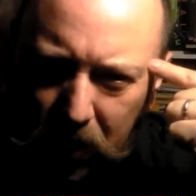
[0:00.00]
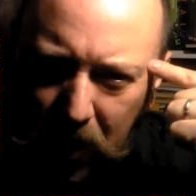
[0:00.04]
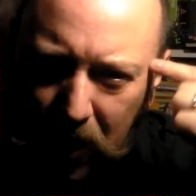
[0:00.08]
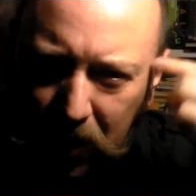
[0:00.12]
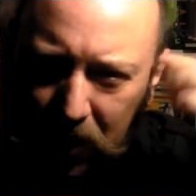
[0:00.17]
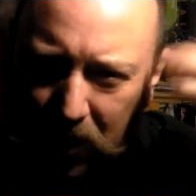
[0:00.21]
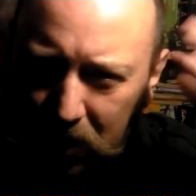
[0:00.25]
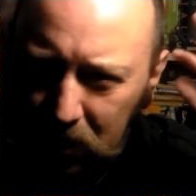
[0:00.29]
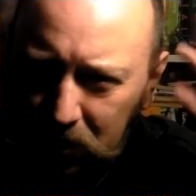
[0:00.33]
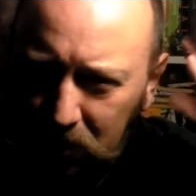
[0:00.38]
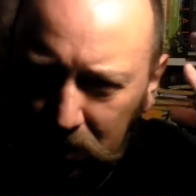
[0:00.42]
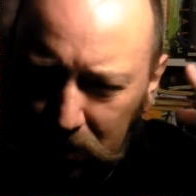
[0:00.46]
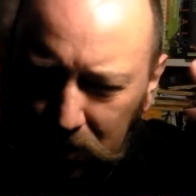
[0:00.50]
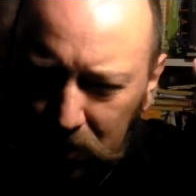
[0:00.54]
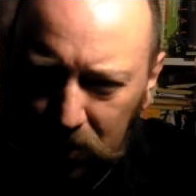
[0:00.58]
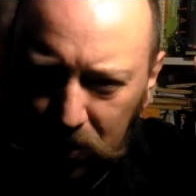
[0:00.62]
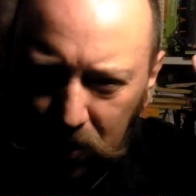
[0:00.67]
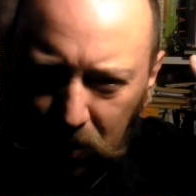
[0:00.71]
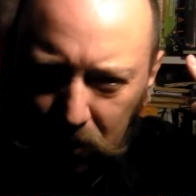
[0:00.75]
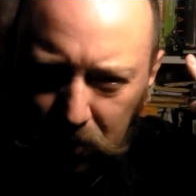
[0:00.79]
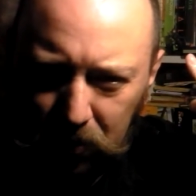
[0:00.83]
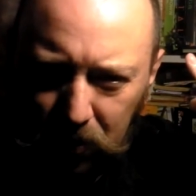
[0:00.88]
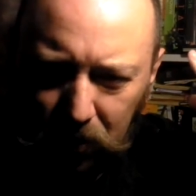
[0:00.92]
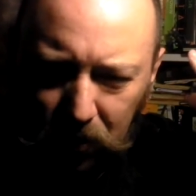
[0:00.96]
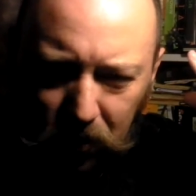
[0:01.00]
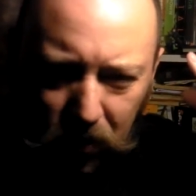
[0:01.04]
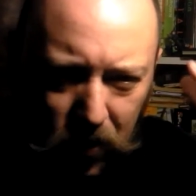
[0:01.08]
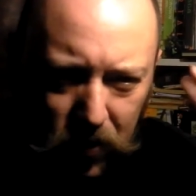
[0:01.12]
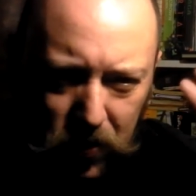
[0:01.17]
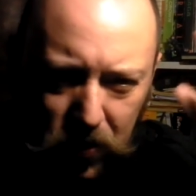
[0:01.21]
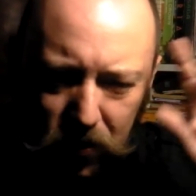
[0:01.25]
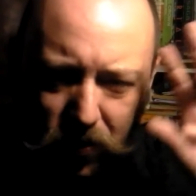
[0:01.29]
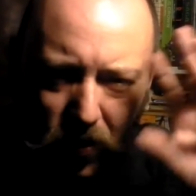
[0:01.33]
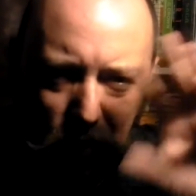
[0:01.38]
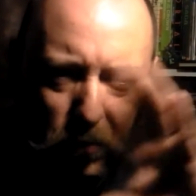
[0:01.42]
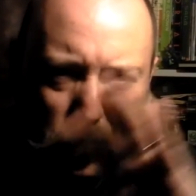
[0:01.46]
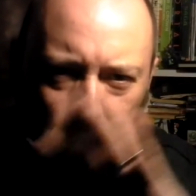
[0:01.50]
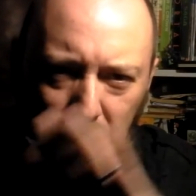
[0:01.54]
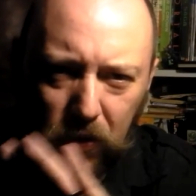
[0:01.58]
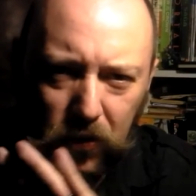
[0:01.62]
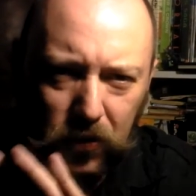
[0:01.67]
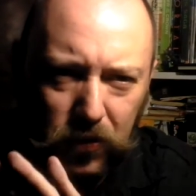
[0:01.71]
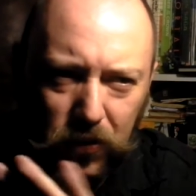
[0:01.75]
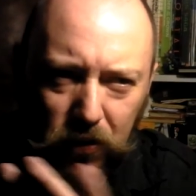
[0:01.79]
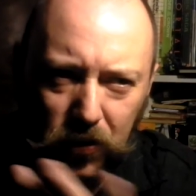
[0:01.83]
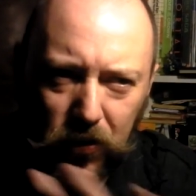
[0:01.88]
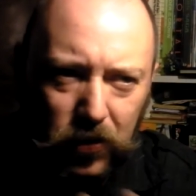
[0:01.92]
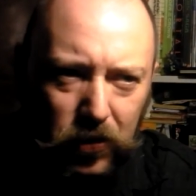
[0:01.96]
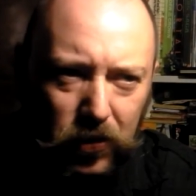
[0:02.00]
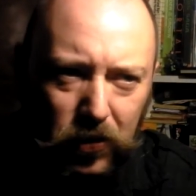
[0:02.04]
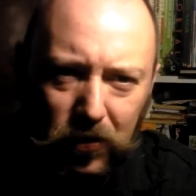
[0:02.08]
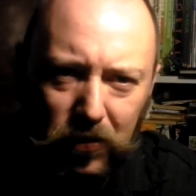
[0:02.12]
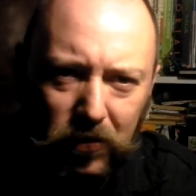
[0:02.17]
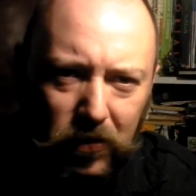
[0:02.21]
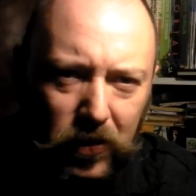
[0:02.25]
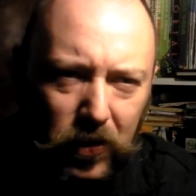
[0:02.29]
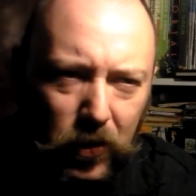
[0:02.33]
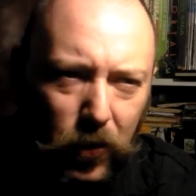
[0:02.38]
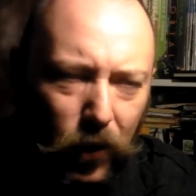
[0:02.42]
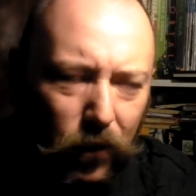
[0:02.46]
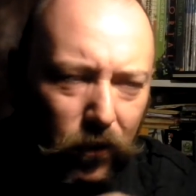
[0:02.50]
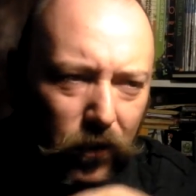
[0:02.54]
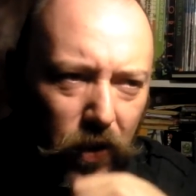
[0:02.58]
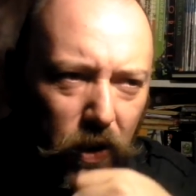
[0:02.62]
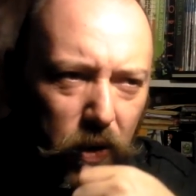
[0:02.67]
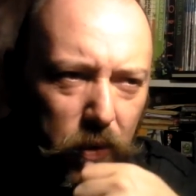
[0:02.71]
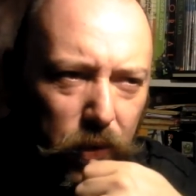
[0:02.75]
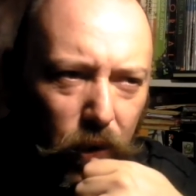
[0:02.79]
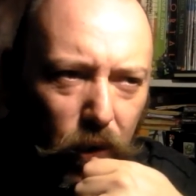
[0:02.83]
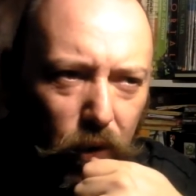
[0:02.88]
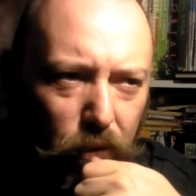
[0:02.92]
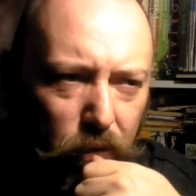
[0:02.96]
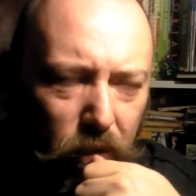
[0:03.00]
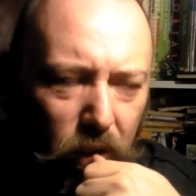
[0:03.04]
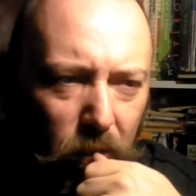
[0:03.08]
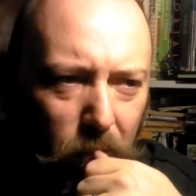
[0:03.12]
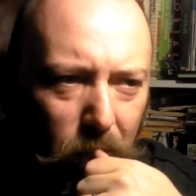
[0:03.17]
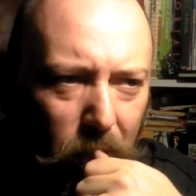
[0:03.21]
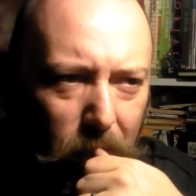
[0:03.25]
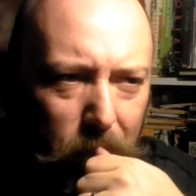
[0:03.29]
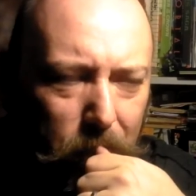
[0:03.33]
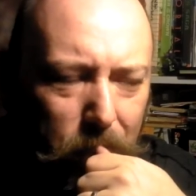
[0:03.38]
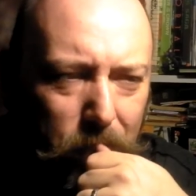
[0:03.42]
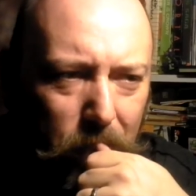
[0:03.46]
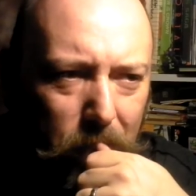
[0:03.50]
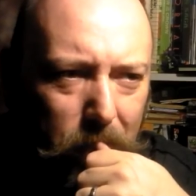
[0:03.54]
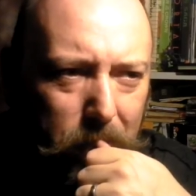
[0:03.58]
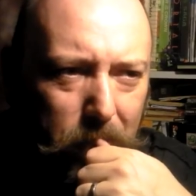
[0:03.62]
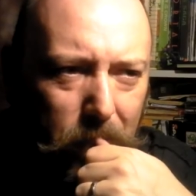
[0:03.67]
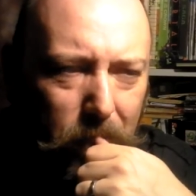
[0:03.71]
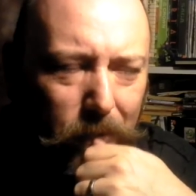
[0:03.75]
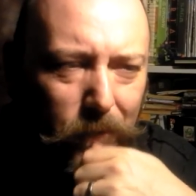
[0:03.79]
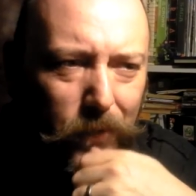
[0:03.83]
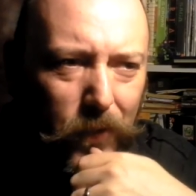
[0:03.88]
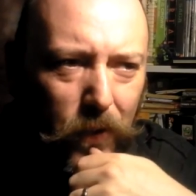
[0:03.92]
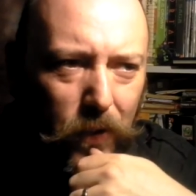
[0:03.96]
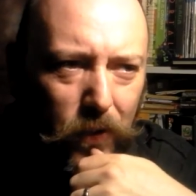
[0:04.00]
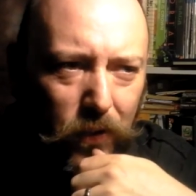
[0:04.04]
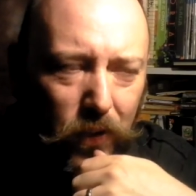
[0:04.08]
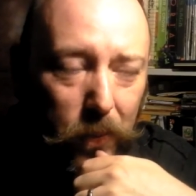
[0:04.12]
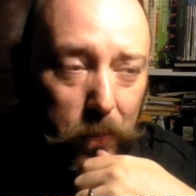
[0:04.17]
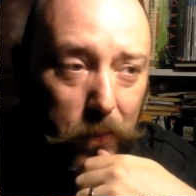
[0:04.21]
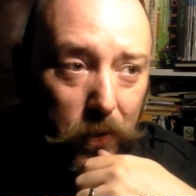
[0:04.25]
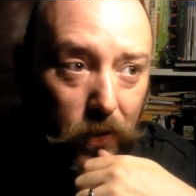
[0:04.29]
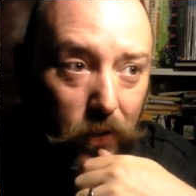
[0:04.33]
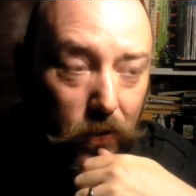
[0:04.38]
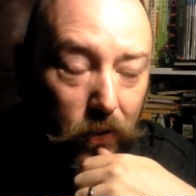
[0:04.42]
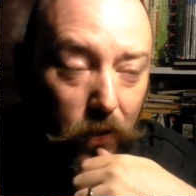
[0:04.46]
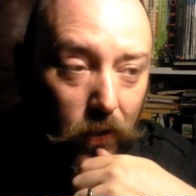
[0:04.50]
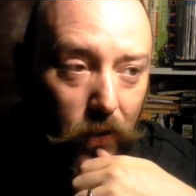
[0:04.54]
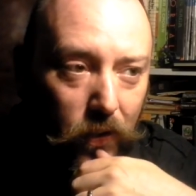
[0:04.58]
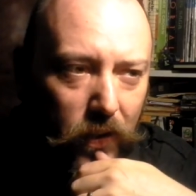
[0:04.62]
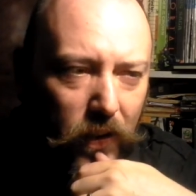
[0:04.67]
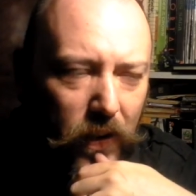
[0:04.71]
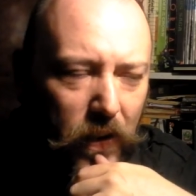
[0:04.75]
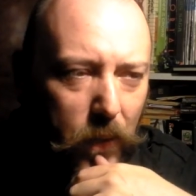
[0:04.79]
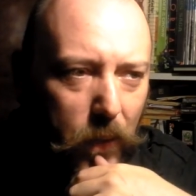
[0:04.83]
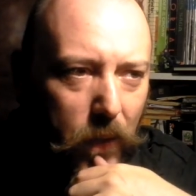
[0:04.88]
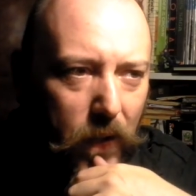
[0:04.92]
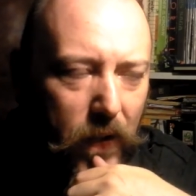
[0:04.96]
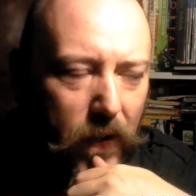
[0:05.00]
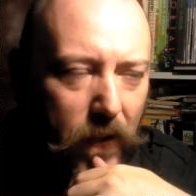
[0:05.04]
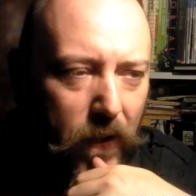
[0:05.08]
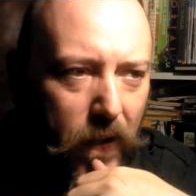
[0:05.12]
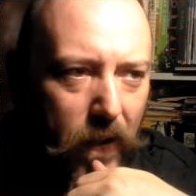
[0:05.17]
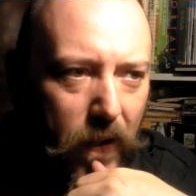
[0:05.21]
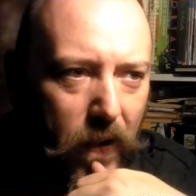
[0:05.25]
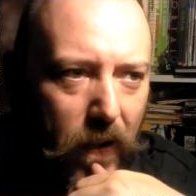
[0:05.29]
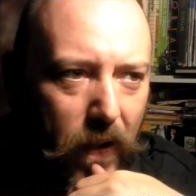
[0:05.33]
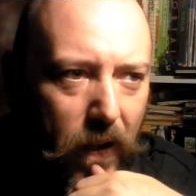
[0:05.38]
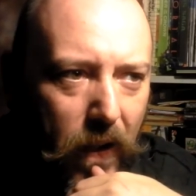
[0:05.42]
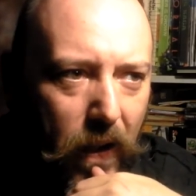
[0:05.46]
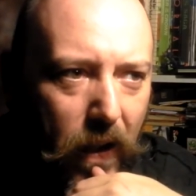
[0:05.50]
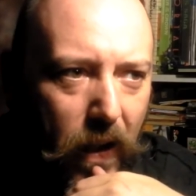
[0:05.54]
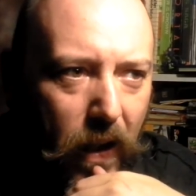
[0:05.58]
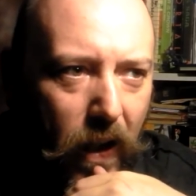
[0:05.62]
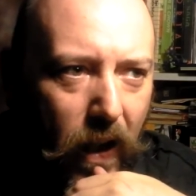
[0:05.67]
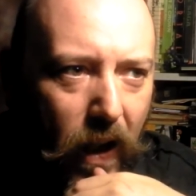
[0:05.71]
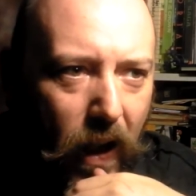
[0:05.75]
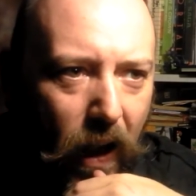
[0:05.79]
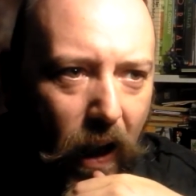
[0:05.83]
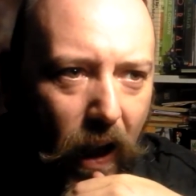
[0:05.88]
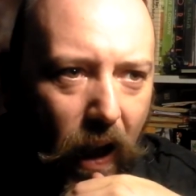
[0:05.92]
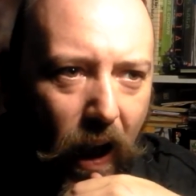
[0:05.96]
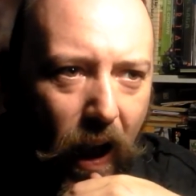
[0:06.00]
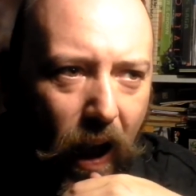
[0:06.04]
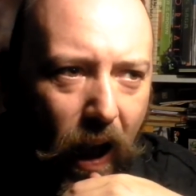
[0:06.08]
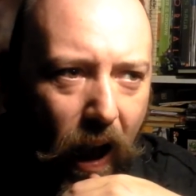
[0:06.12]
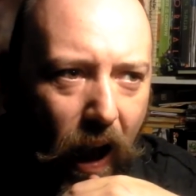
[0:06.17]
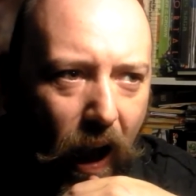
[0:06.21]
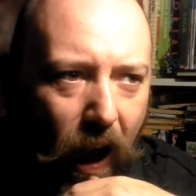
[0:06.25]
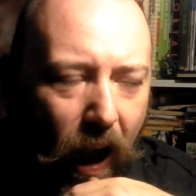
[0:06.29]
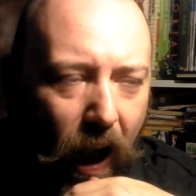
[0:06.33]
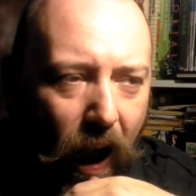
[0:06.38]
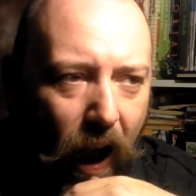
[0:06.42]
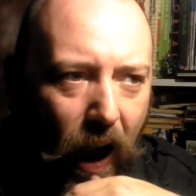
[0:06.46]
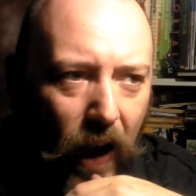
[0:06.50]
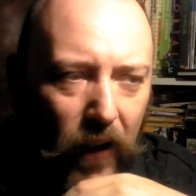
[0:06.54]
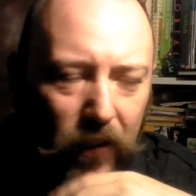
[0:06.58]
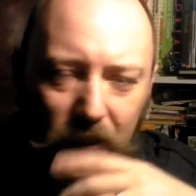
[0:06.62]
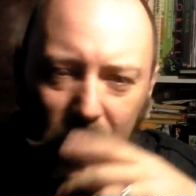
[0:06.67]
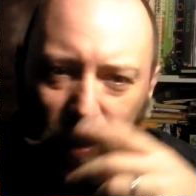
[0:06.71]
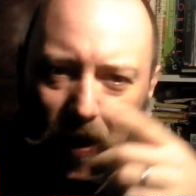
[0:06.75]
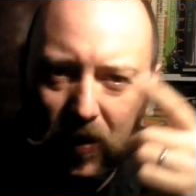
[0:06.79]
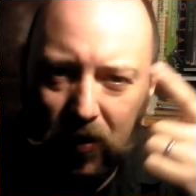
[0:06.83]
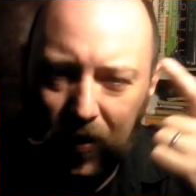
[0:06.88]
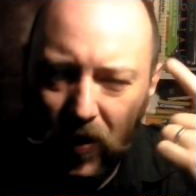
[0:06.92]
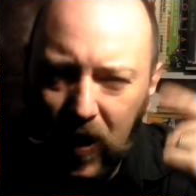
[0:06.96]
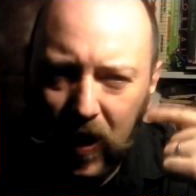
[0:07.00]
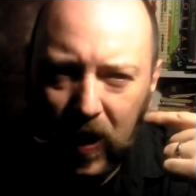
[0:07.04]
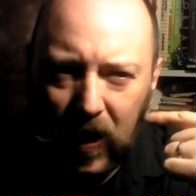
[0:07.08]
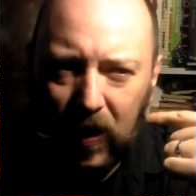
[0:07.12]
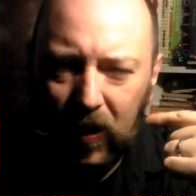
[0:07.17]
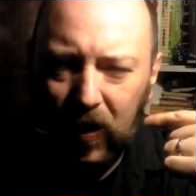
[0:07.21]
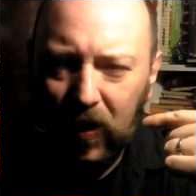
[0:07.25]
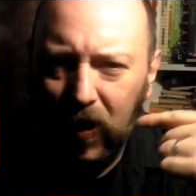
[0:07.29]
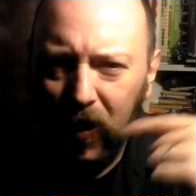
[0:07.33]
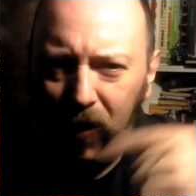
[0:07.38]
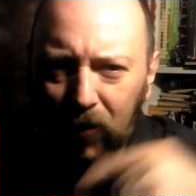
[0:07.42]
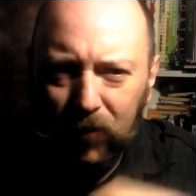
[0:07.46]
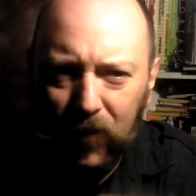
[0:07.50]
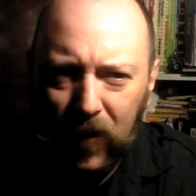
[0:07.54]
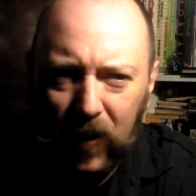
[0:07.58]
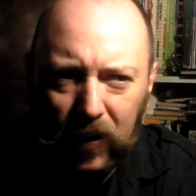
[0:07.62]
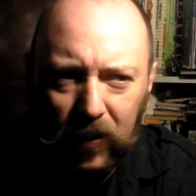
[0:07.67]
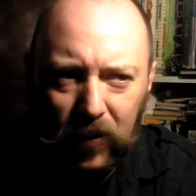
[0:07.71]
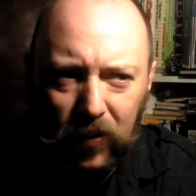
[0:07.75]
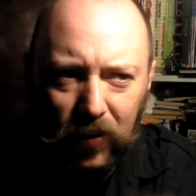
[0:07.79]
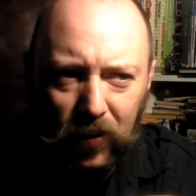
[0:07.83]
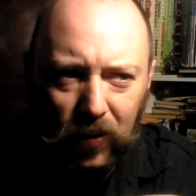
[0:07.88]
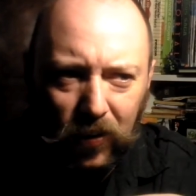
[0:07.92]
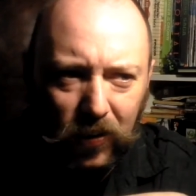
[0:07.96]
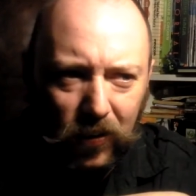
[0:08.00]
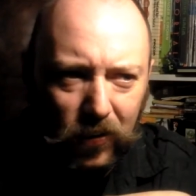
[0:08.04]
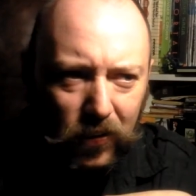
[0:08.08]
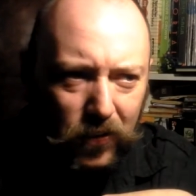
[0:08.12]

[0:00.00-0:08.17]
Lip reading: again, that's just your conscious side. Your subconscious, you have no control over, as far as I'm concerned anyway. And then that affects